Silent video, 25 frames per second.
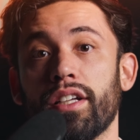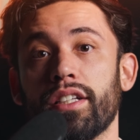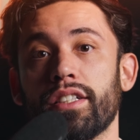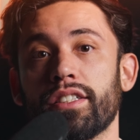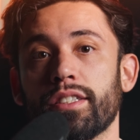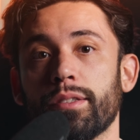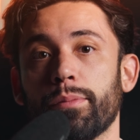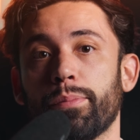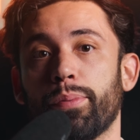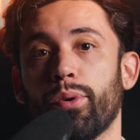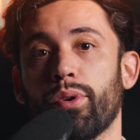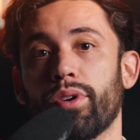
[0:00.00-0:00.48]
it
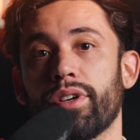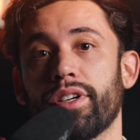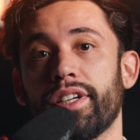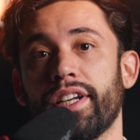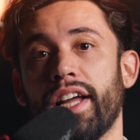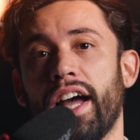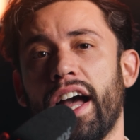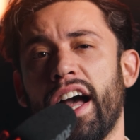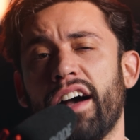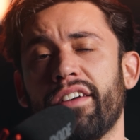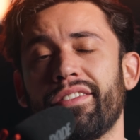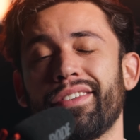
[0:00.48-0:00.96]
is important
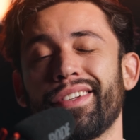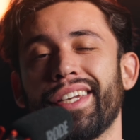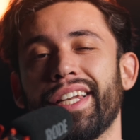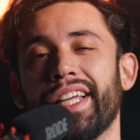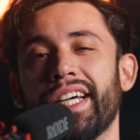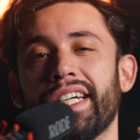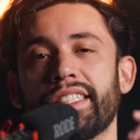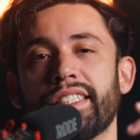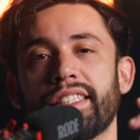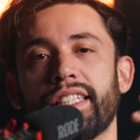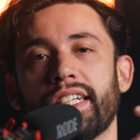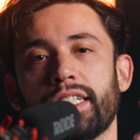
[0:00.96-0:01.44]
to have a
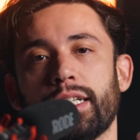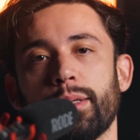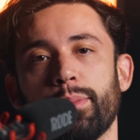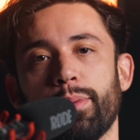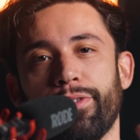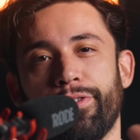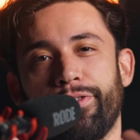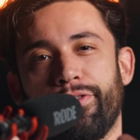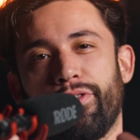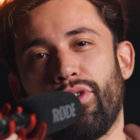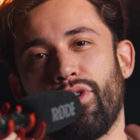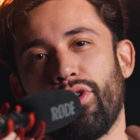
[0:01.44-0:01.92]
lens that could
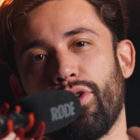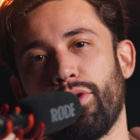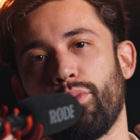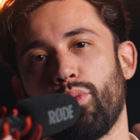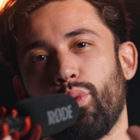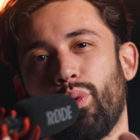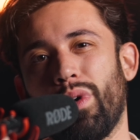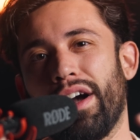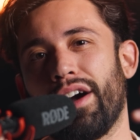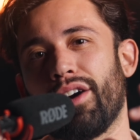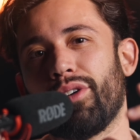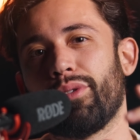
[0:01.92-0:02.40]

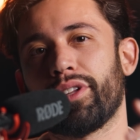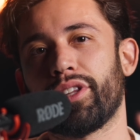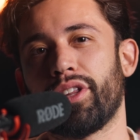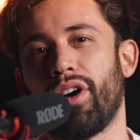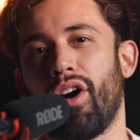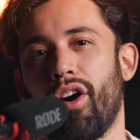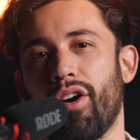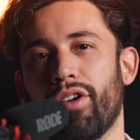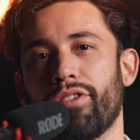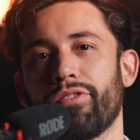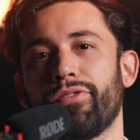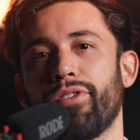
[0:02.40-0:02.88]
perform well with
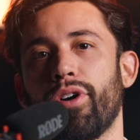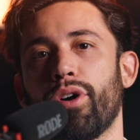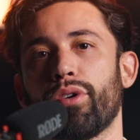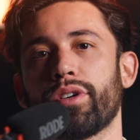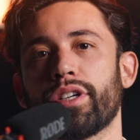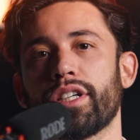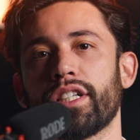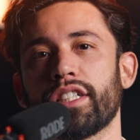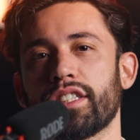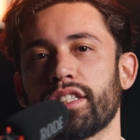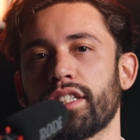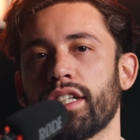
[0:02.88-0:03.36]

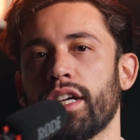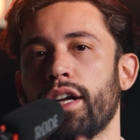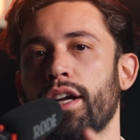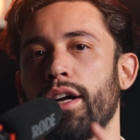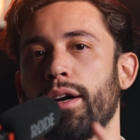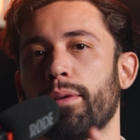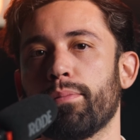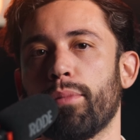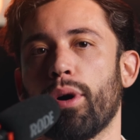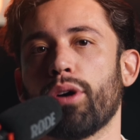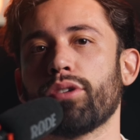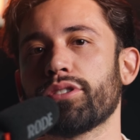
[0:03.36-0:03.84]
autofocus,
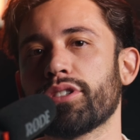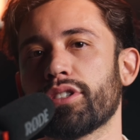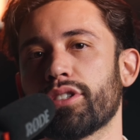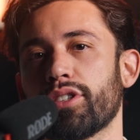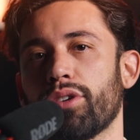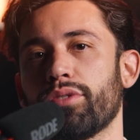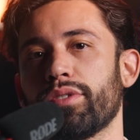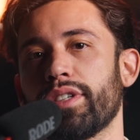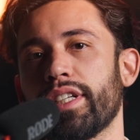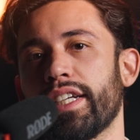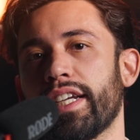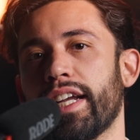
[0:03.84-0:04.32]
most
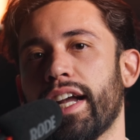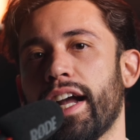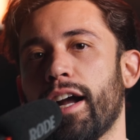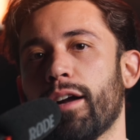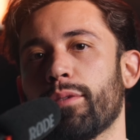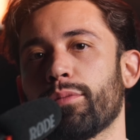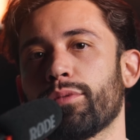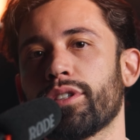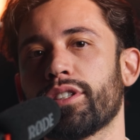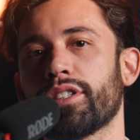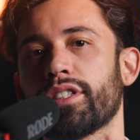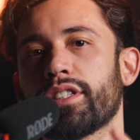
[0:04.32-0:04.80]
Sony
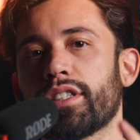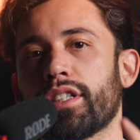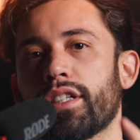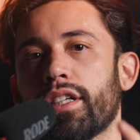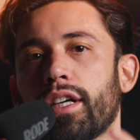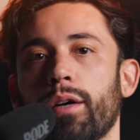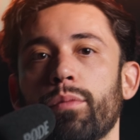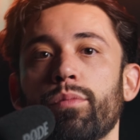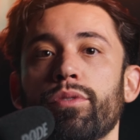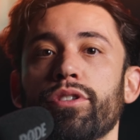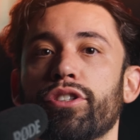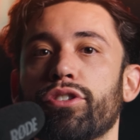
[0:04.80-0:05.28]
cameras
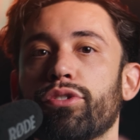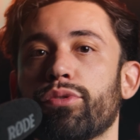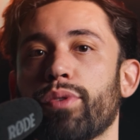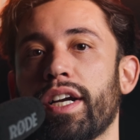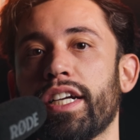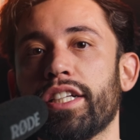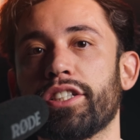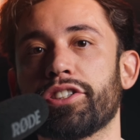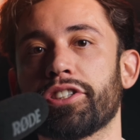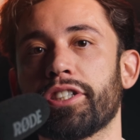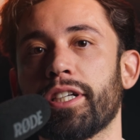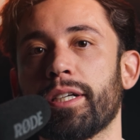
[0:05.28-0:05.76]
come with
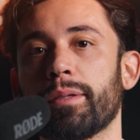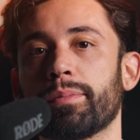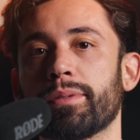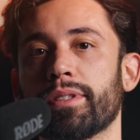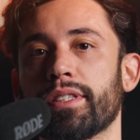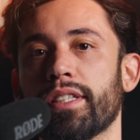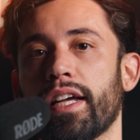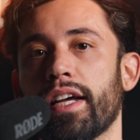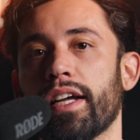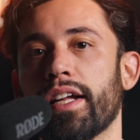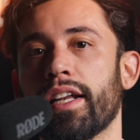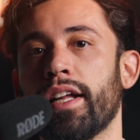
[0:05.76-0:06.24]
great
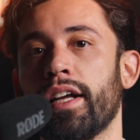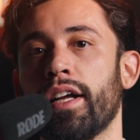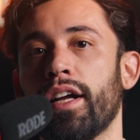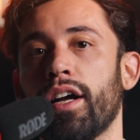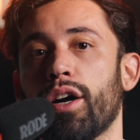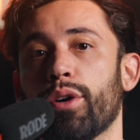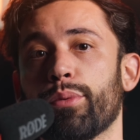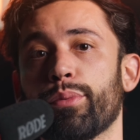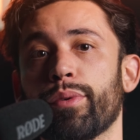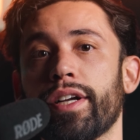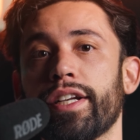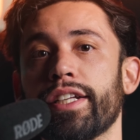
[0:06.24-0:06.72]
chips that
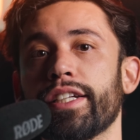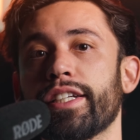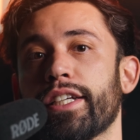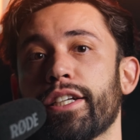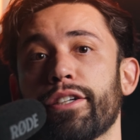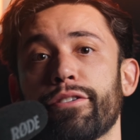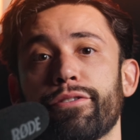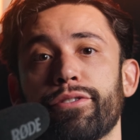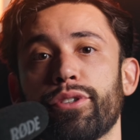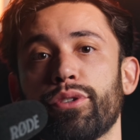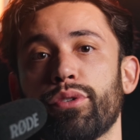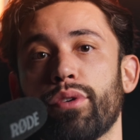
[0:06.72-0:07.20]
already
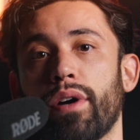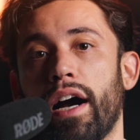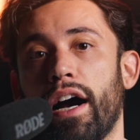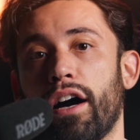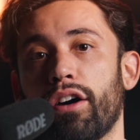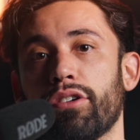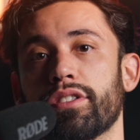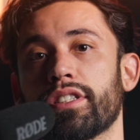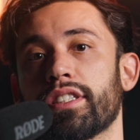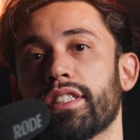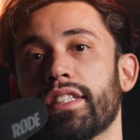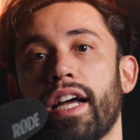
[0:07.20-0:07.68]
give you
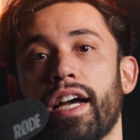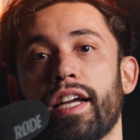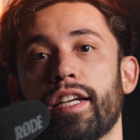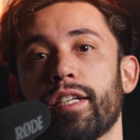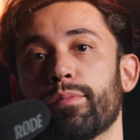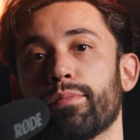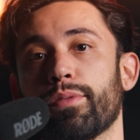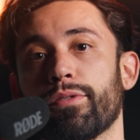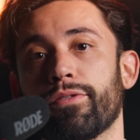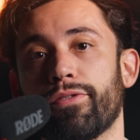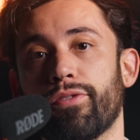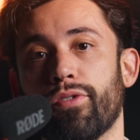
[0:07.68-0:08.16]

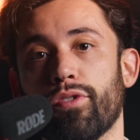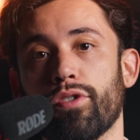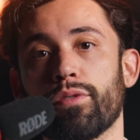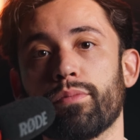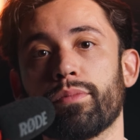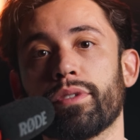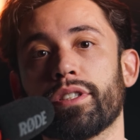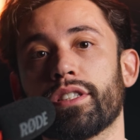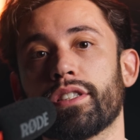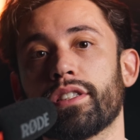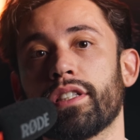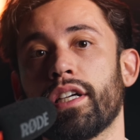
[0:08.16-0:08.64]
outstanding
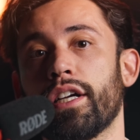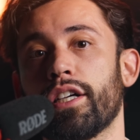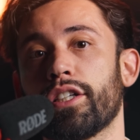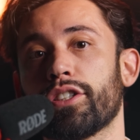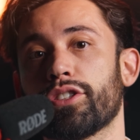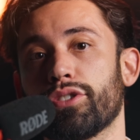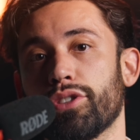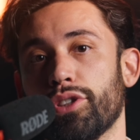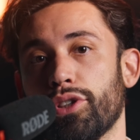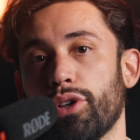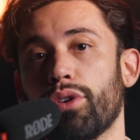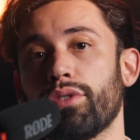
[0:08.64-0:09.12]
performance,
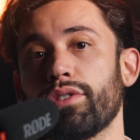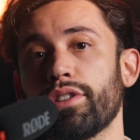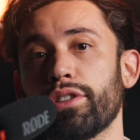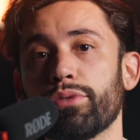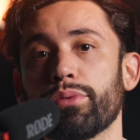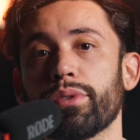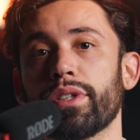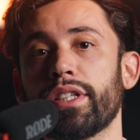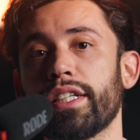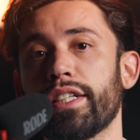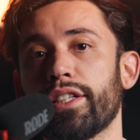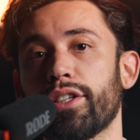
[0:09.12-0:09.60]
so you only
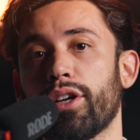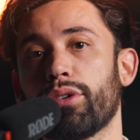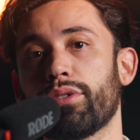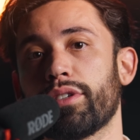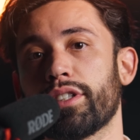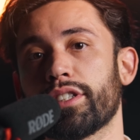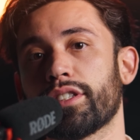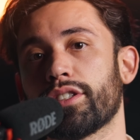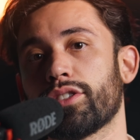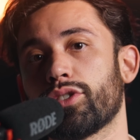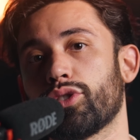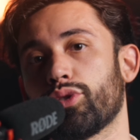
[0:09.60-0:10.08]
really
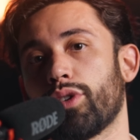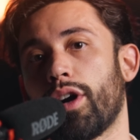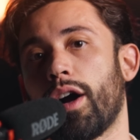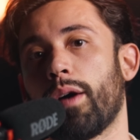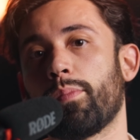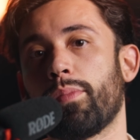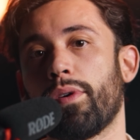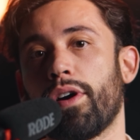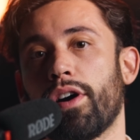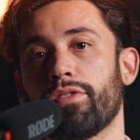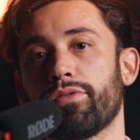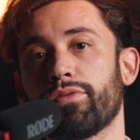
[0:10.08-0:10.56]
notice the
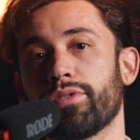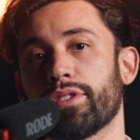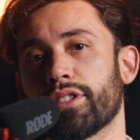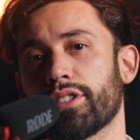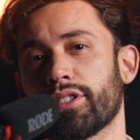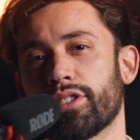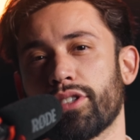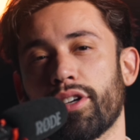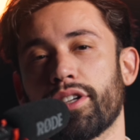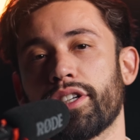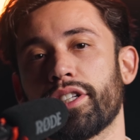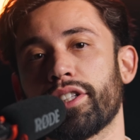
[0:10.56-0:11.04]
drop off with
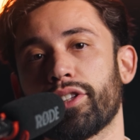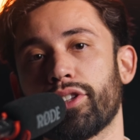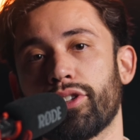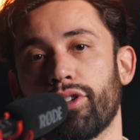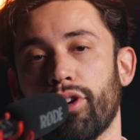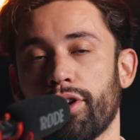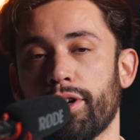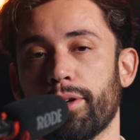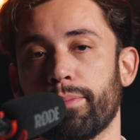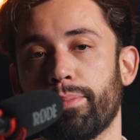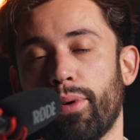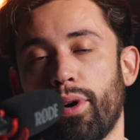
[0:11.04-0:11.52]
certain
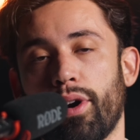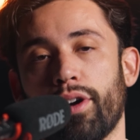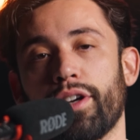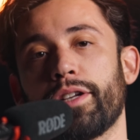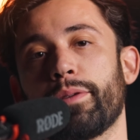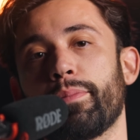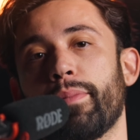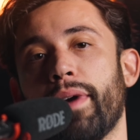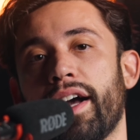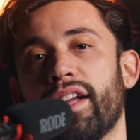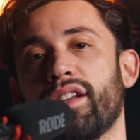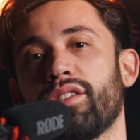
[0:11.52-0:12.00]

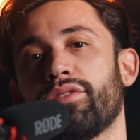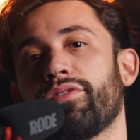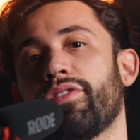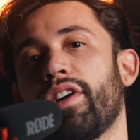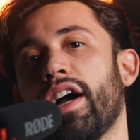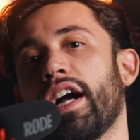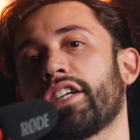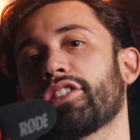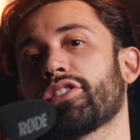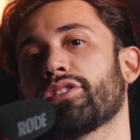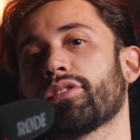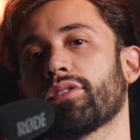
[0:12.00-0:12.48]
third-party
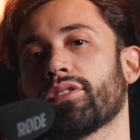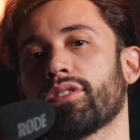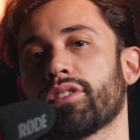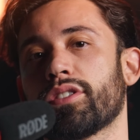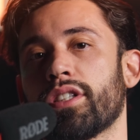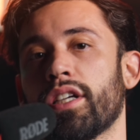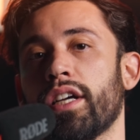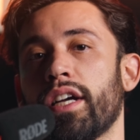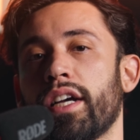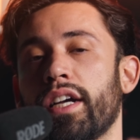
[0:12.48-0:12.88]
manufacturers.